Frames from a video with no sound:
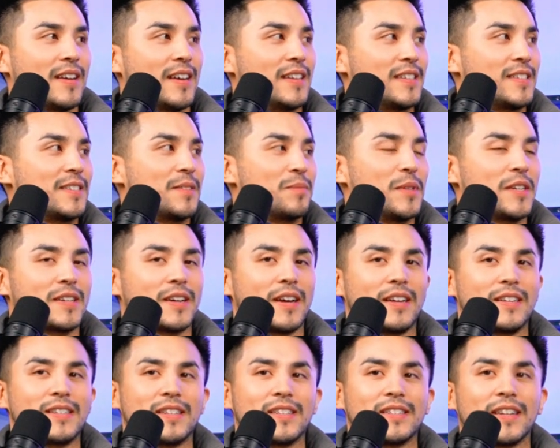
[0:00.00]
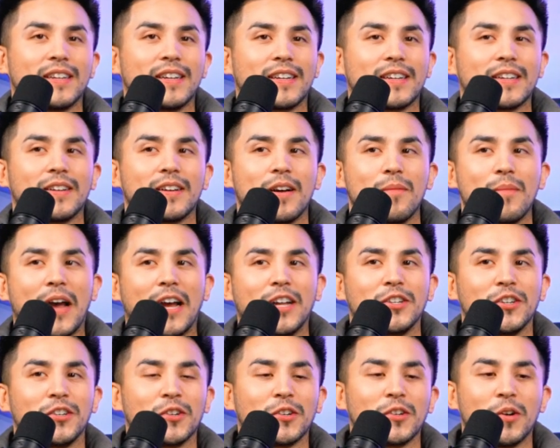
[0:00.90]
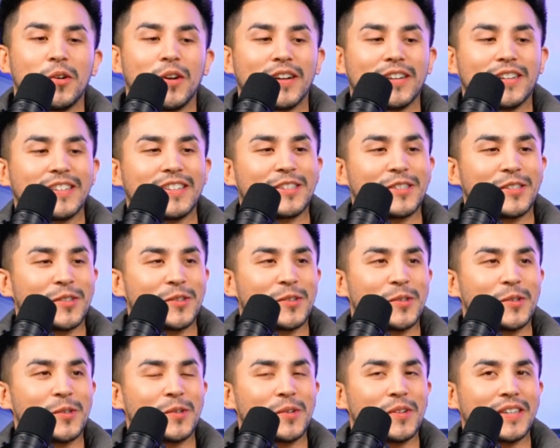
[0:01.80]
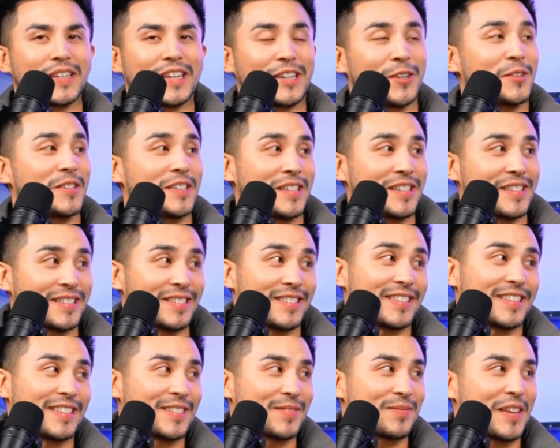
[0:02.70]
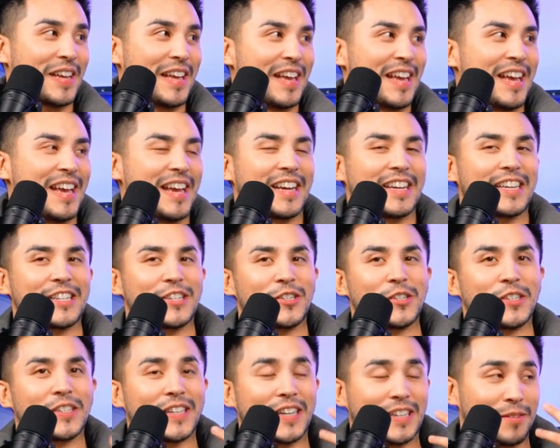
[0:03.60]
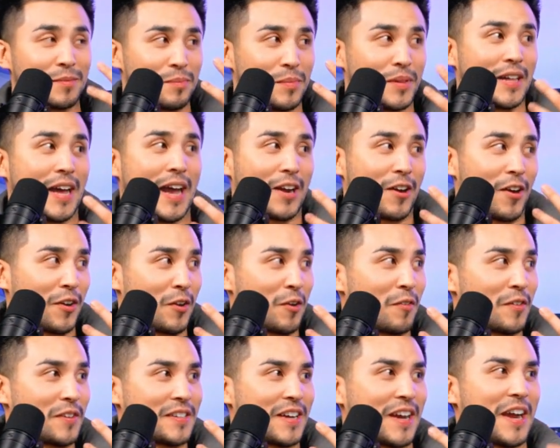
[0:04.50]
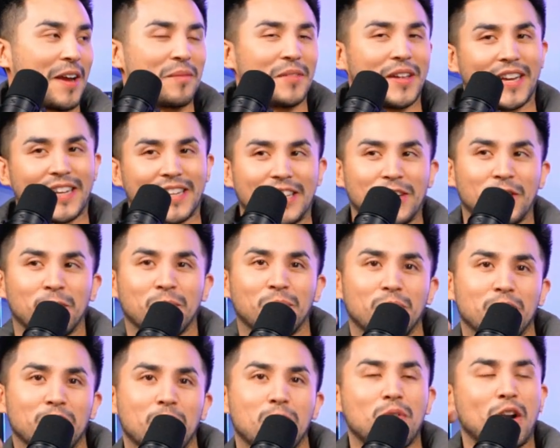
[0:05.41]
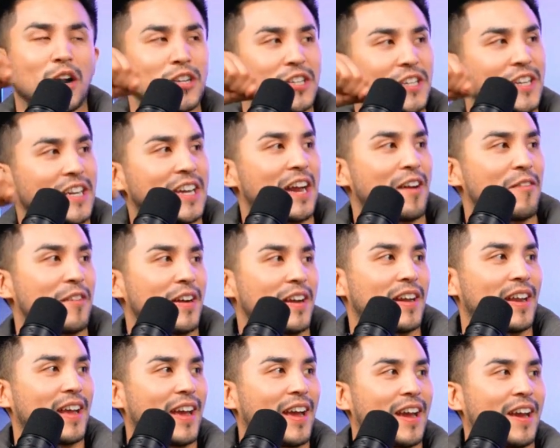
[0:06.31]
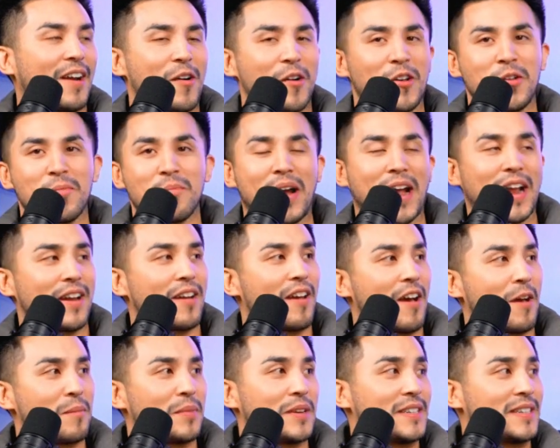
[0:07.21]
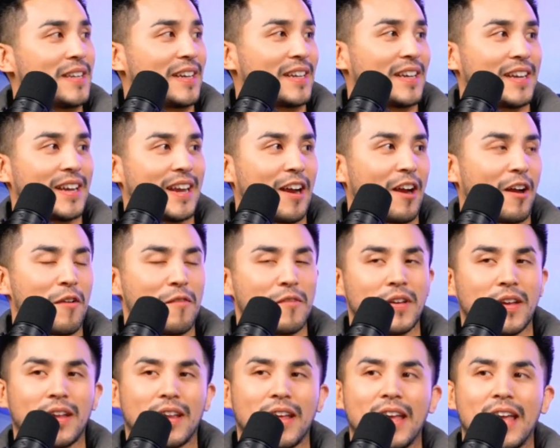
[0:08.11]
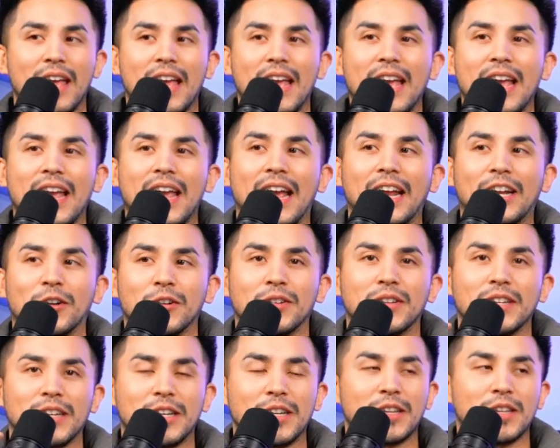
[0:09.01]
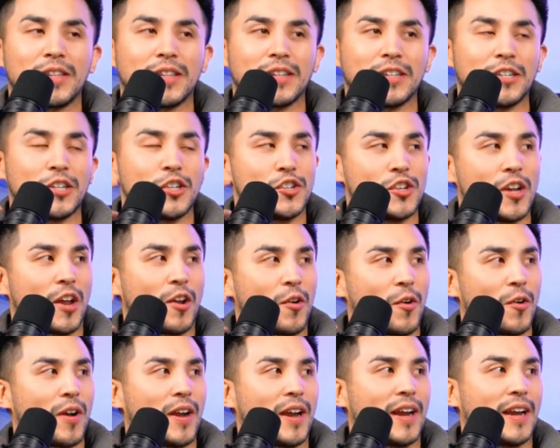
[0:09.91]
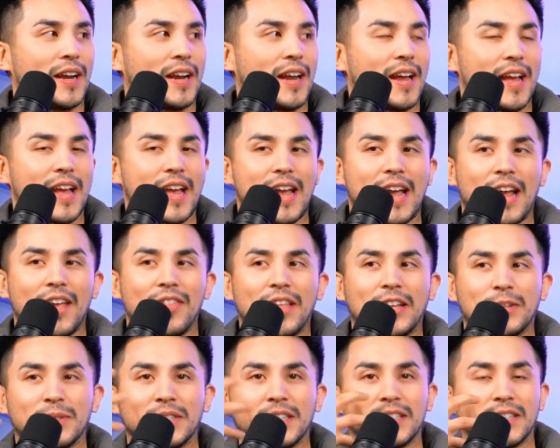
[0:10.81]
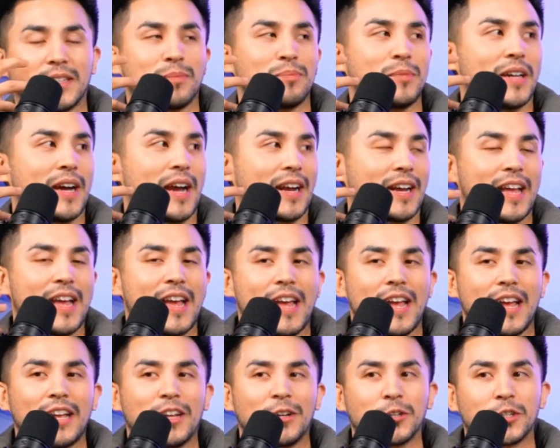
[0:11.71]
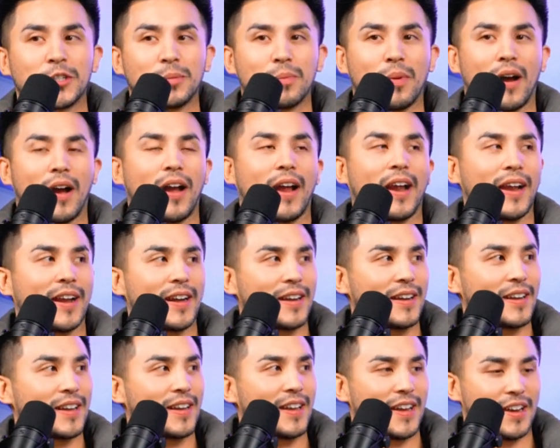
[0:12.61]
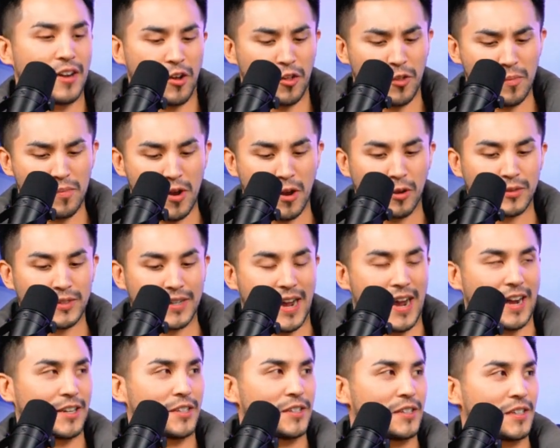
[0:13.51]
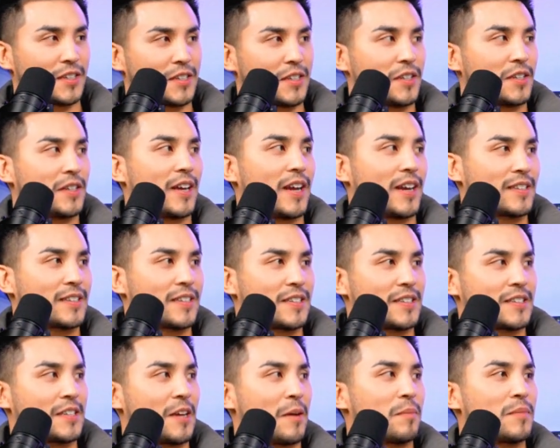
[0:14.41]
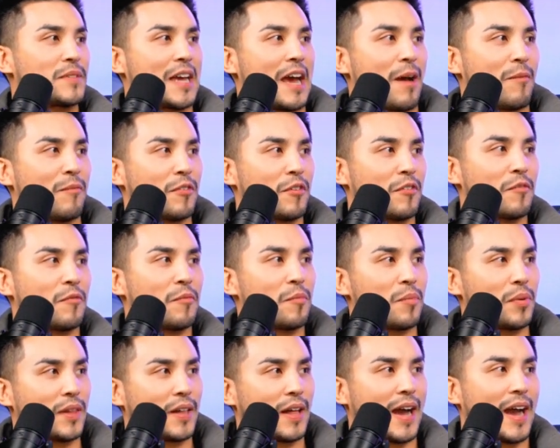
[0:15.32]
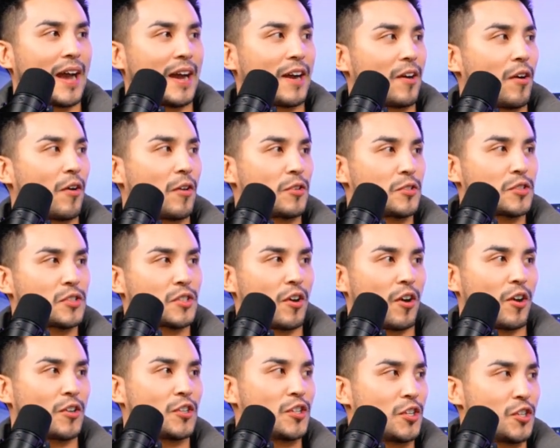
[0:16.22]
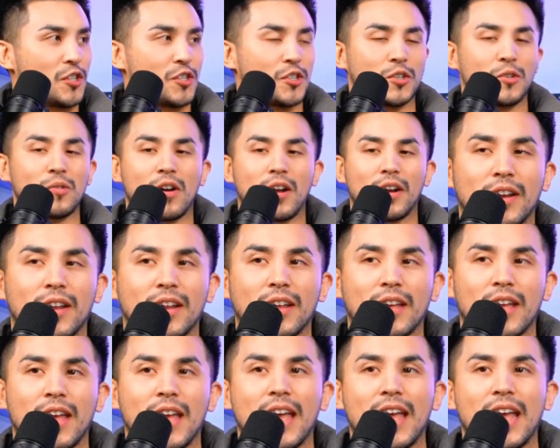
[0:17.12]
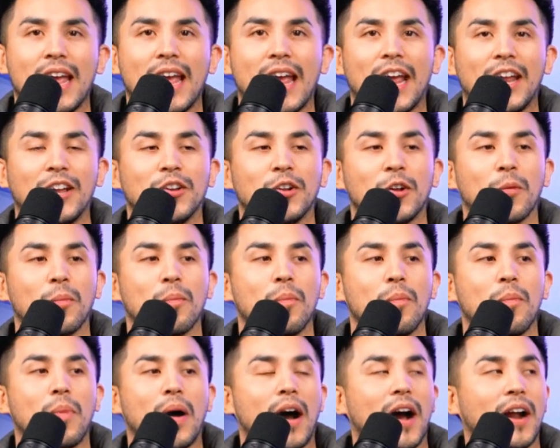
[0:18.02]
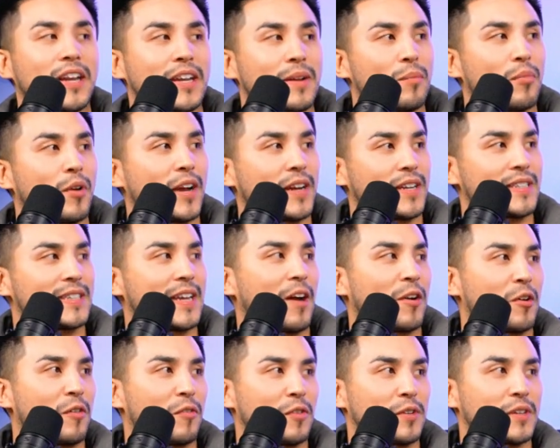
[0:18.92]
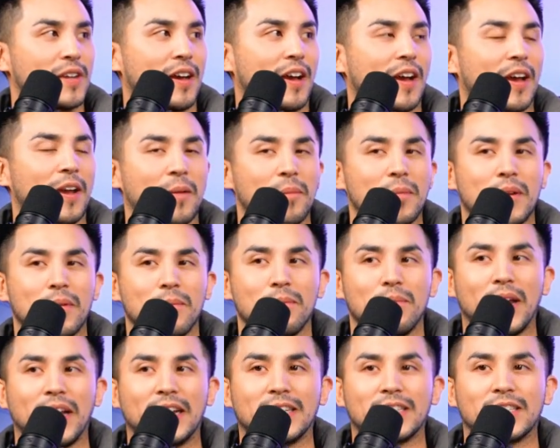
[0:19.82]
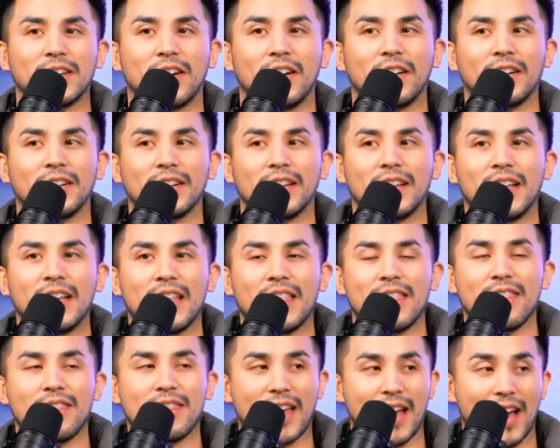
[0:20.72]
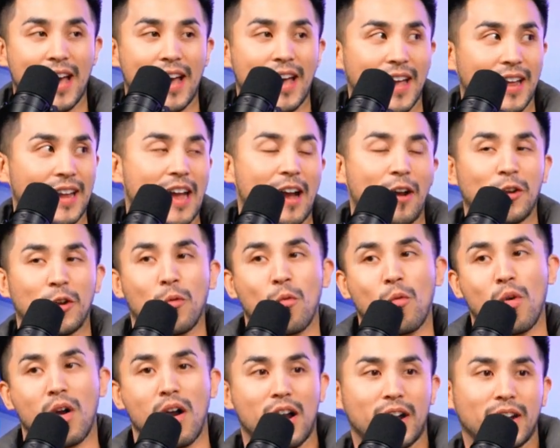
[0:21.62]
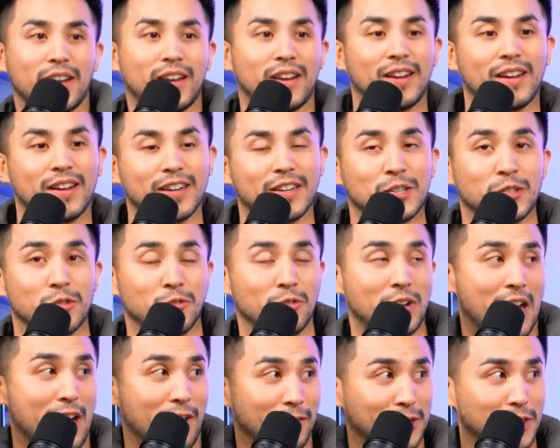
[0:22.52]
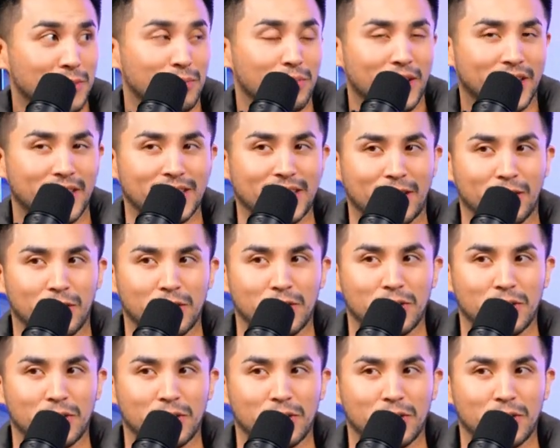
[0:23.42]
it's because it's like, imagine you're going to get your teeth cleaned because you collect plaque on it over time. Like you're brushing it every day, or you might not be taking care of it, and your teeth degenerate, and that's because of plaque. Your spine and all the bones actually collect some type of plaque or scar tissue it, and your body breaks down over time based on that and how you're walking, because gravity is breaking down our